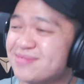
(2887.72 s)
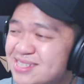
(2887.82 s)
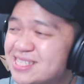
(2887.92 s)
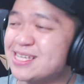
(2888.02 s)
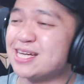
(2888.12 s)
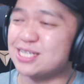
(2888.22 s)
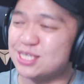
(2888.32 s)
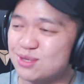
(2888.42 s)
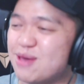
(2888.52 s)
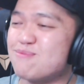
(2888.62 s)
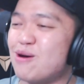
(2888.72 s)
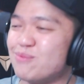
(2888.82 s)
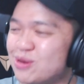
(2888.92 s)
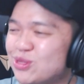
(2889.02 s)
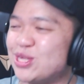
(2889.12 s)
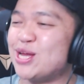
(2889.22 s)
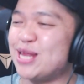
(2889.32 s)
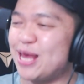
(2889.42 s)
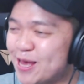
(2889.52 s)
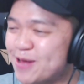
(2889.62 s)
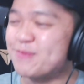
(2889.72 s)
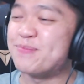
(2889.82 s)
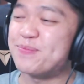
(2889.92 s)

Such a sweet moment with Yeonhee.